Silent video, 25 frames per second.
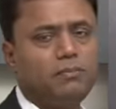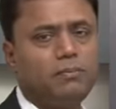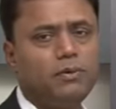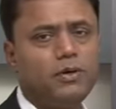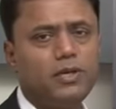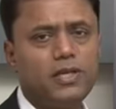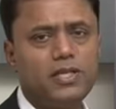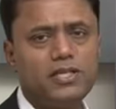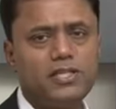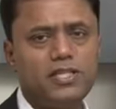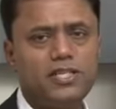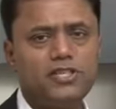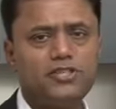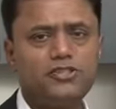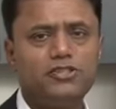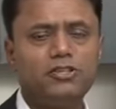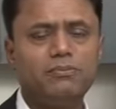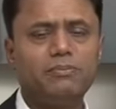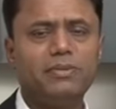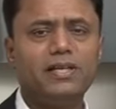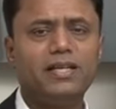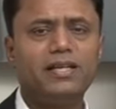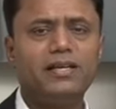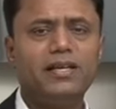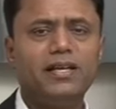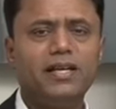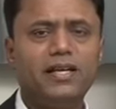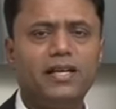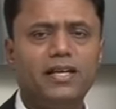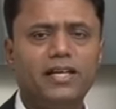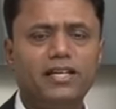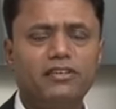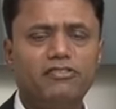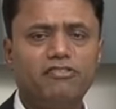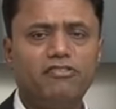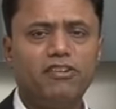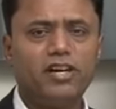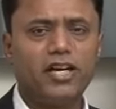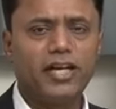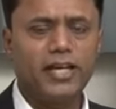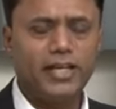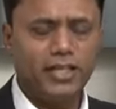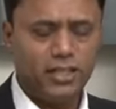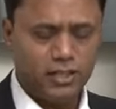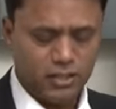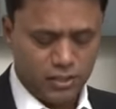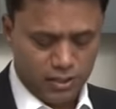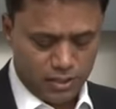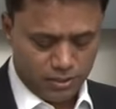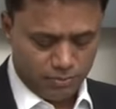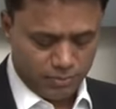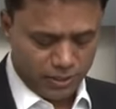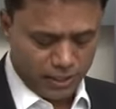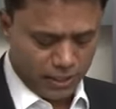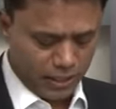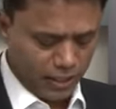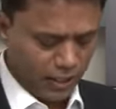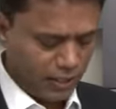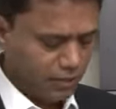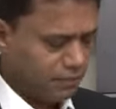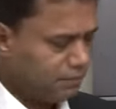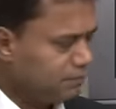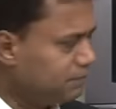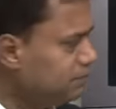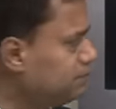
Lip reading: policies should be clearly defined in the beginning.